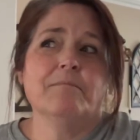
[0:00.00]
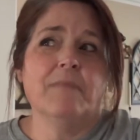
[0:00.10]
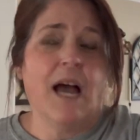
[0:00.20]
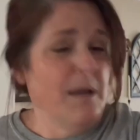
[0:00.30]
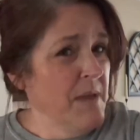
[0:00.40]

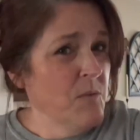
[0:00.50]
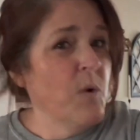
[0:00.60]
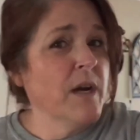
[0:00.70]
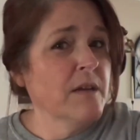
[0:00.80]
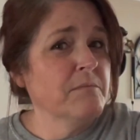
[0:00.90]
I may
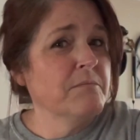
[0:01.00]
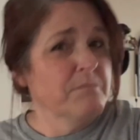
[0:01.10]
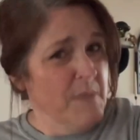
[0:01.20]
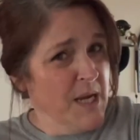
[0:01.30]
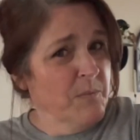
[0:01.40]
want to
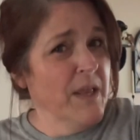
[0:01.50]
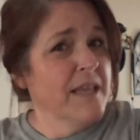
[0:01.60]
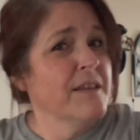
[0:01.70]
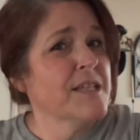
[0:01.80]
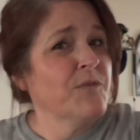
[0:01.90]
make a
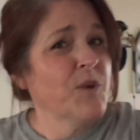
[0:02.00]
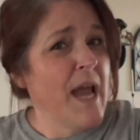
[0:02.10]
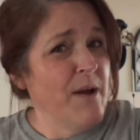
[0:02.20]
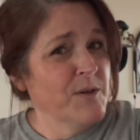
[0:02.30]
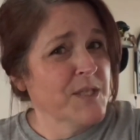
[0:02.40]
playlist for
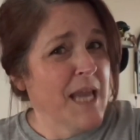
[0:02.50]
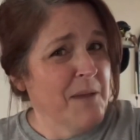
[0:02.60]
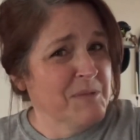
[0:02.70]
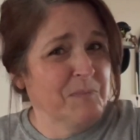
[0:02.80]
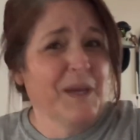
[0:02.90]
counterscapes,